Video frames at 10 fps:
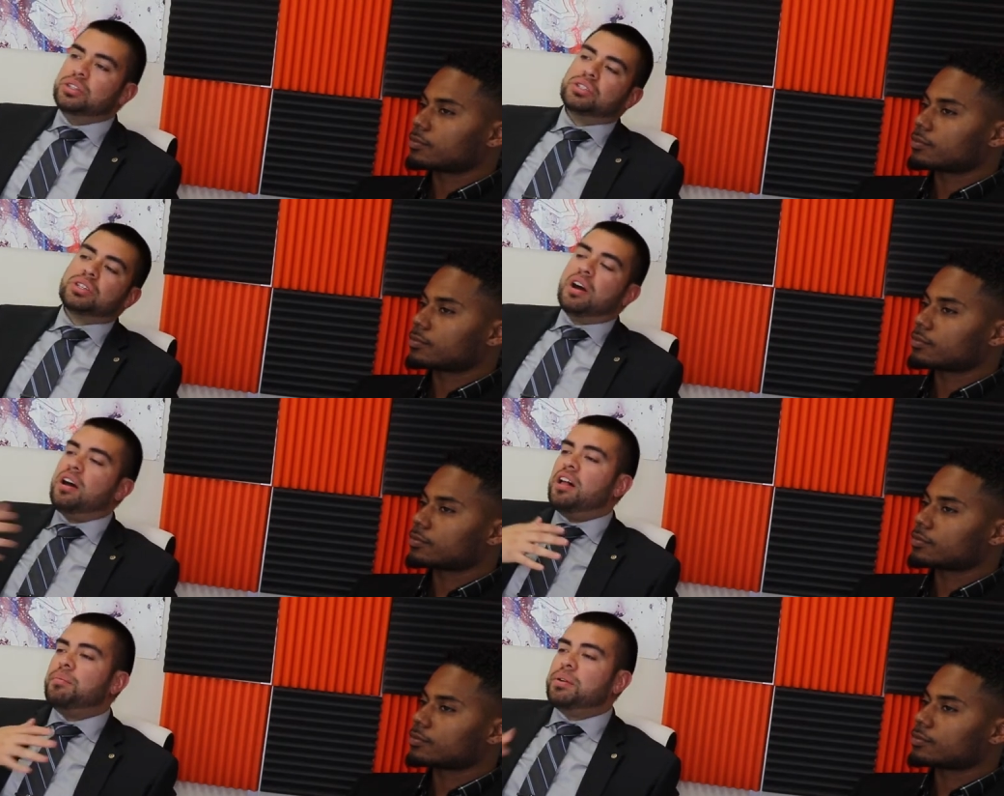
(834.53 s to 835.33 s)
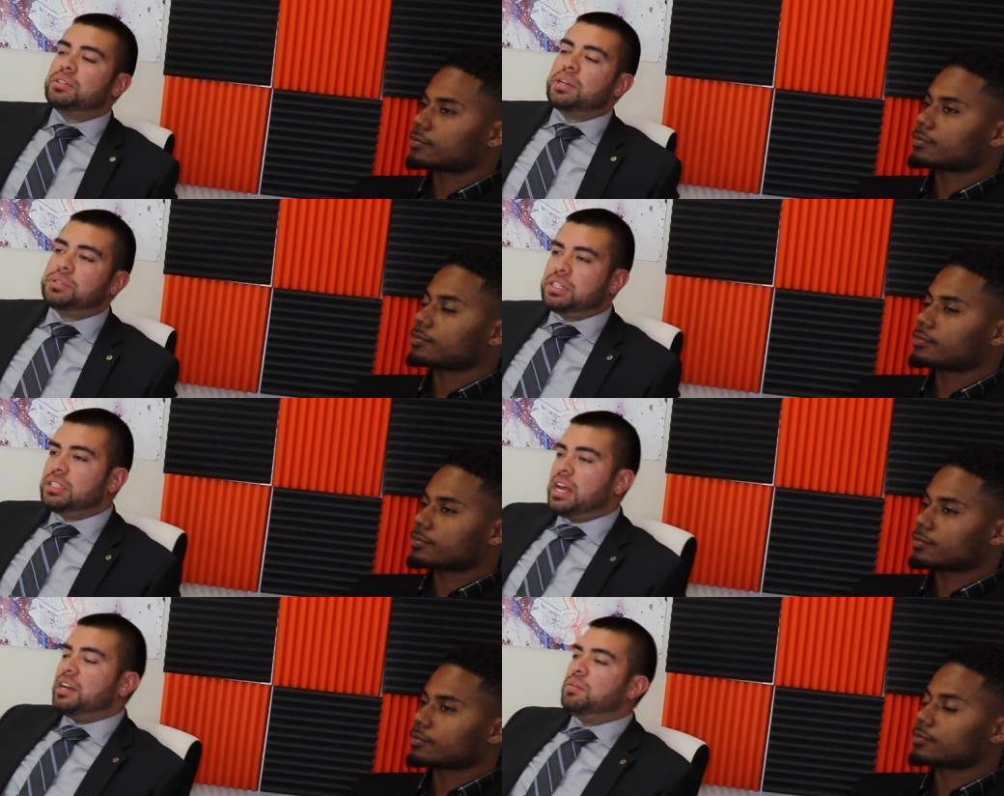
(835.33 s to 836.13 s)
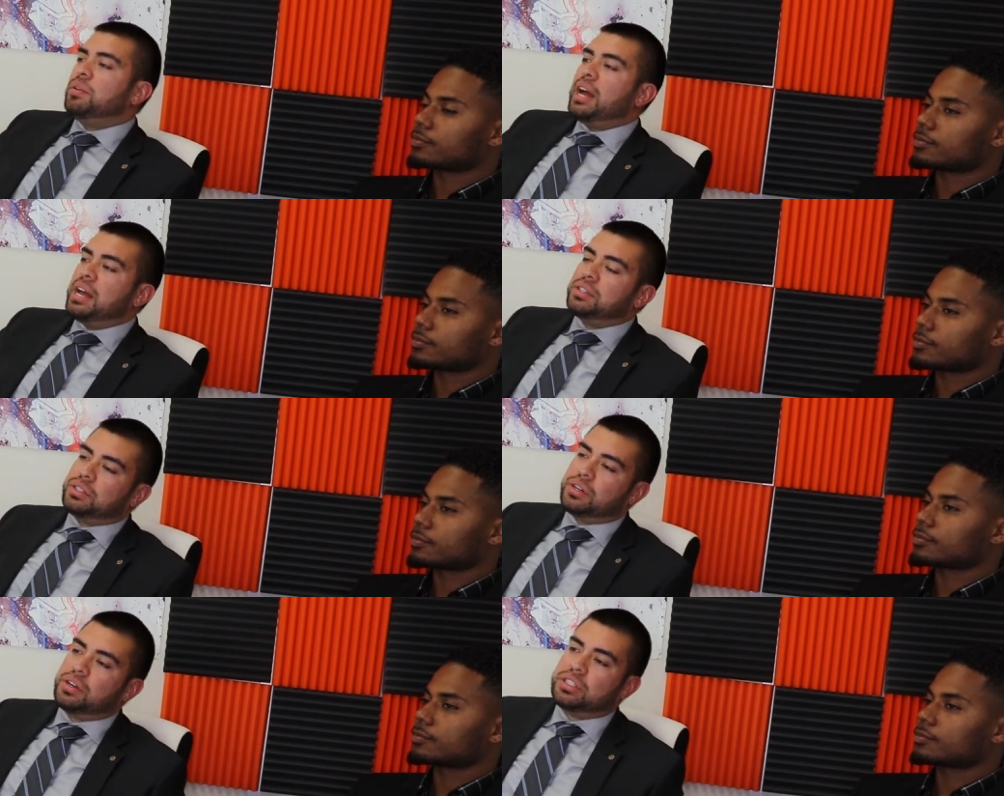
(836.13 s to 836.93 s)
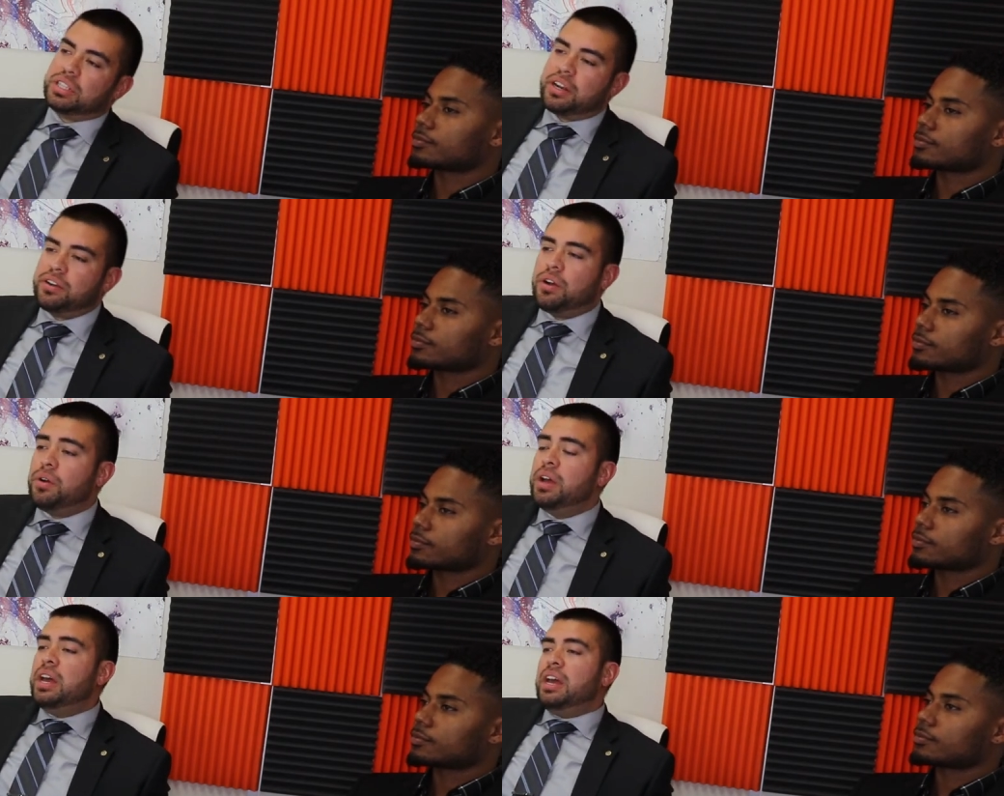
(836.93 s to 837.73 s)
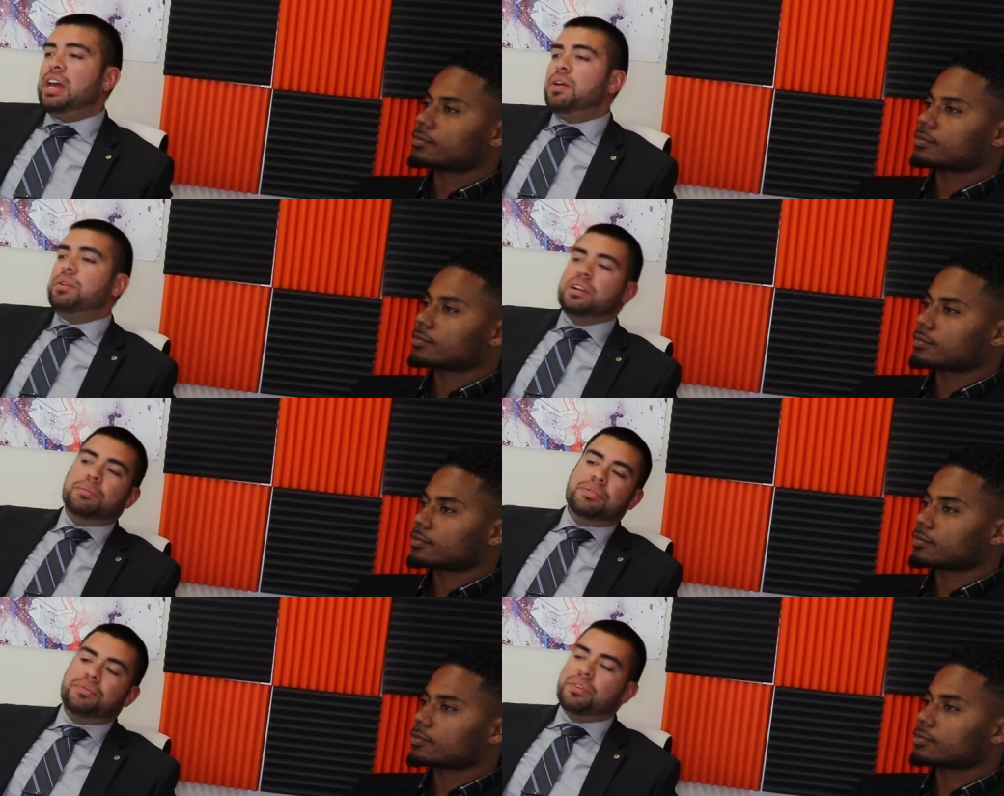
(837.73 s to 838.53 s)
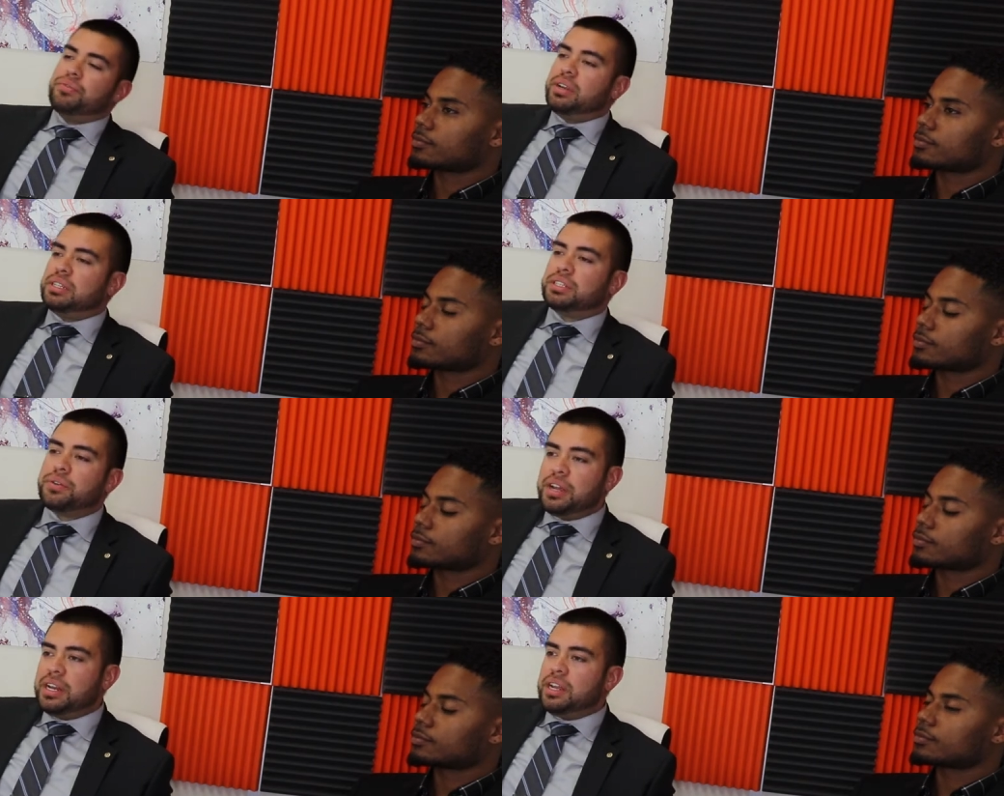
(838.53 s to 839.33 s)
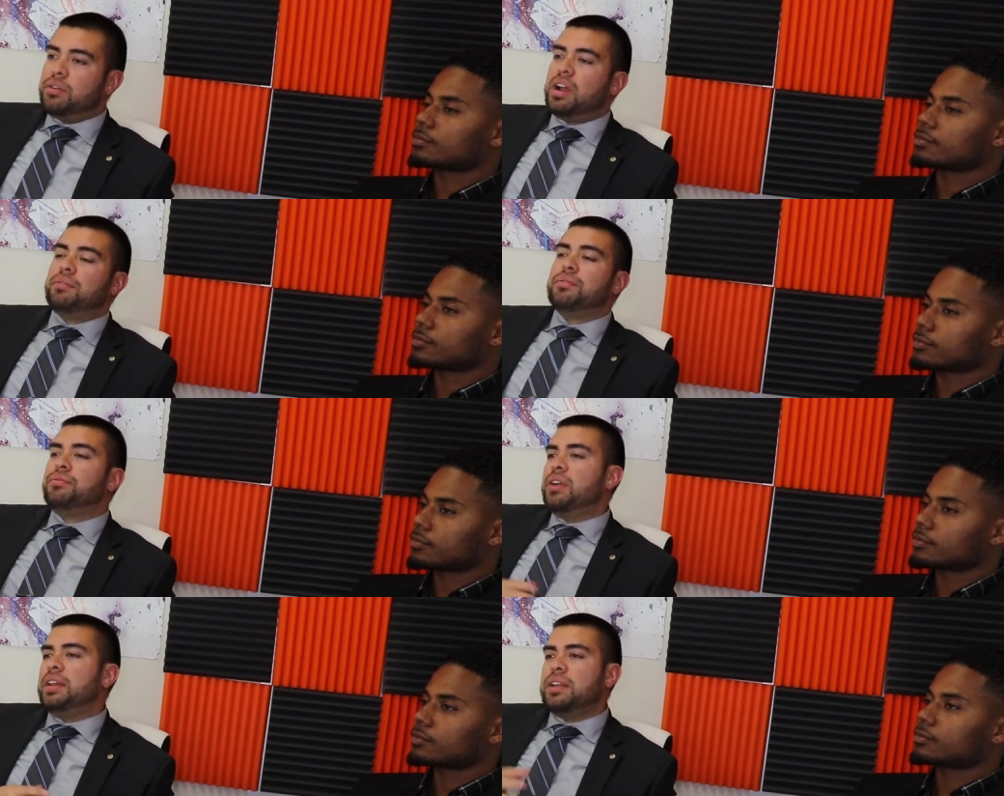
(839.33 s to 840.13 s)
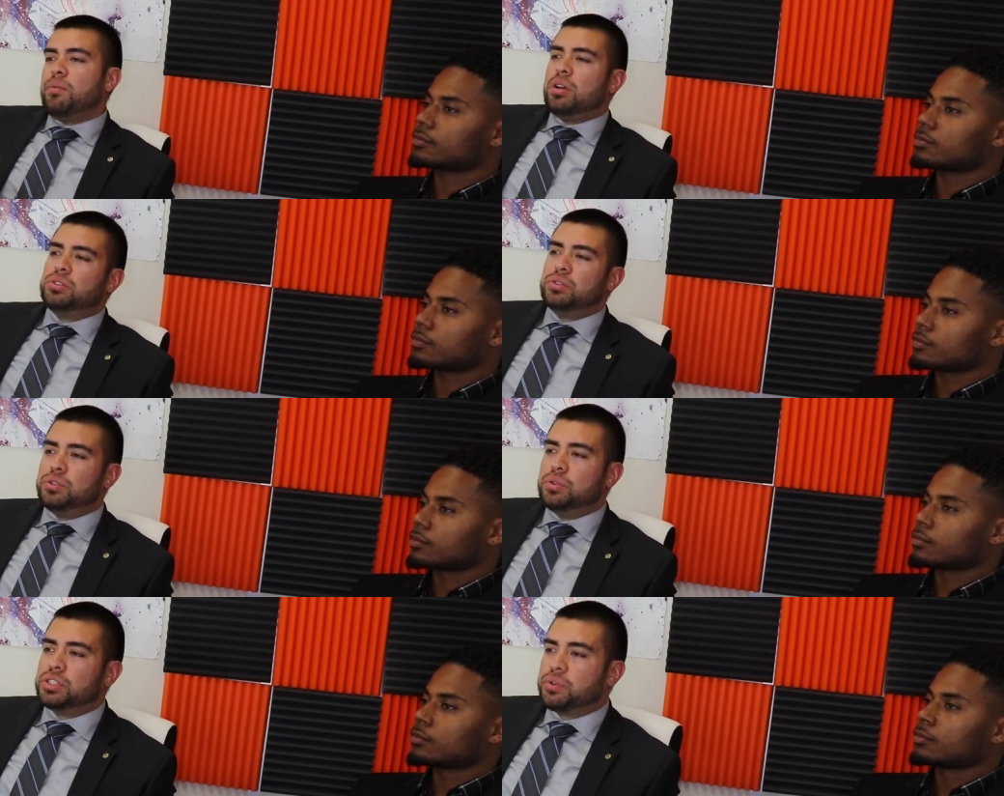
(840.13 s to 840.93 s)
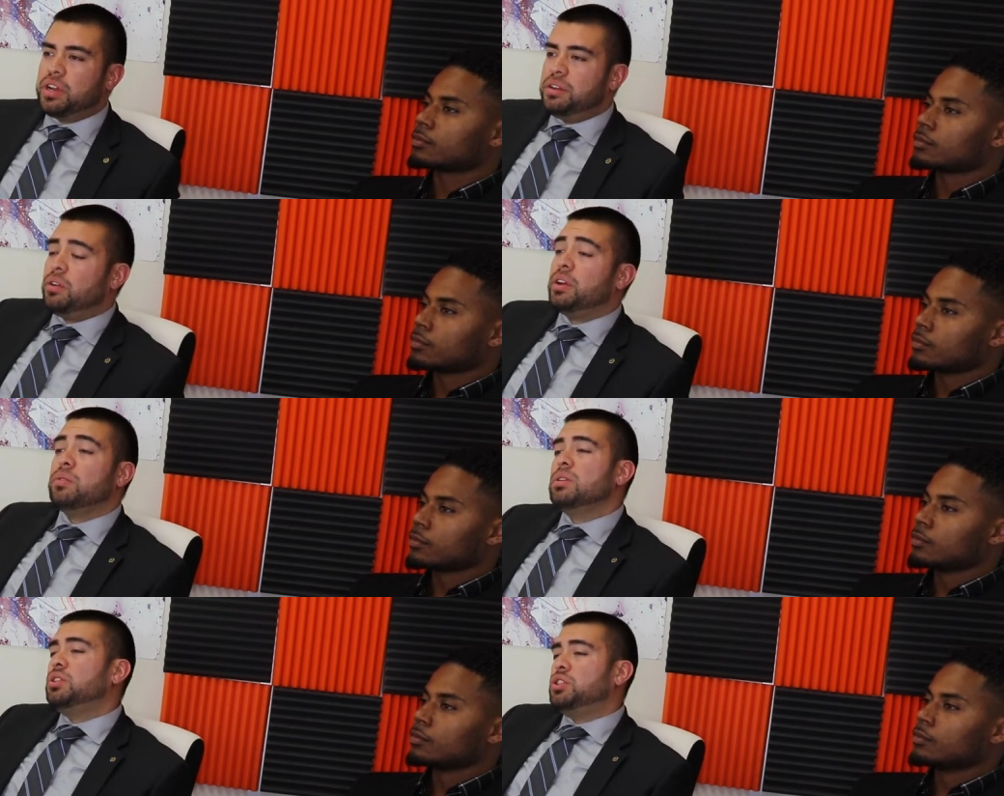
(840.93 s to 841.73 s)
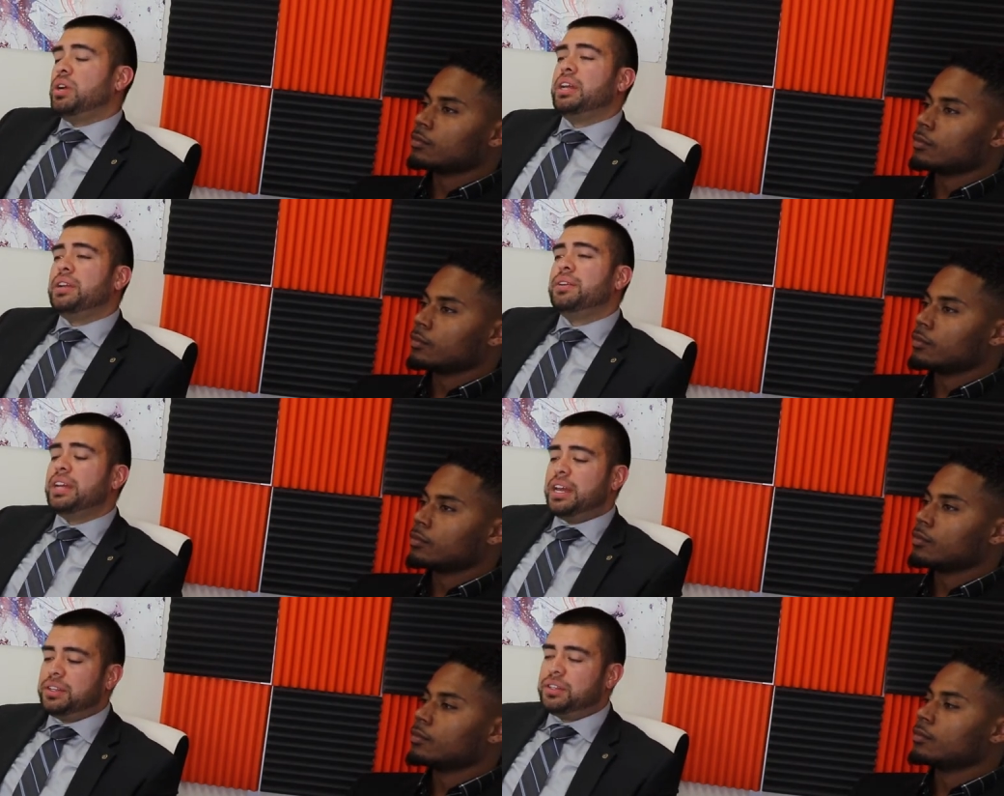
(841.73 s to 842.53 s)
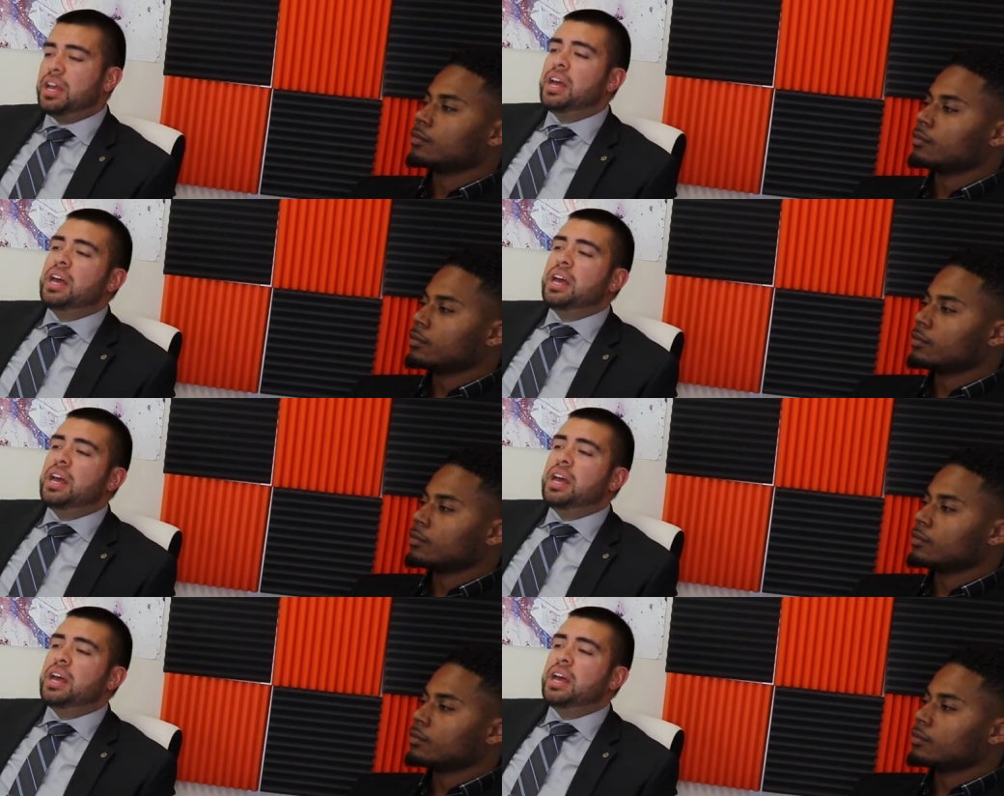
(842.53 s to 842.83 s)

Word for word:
Speaker 1: Just call, my receptionist Anna will answer. Just let her know, hey, I want to come in for a free screening, or have a friend that wants to do a screening, or he wants to try hearing aids,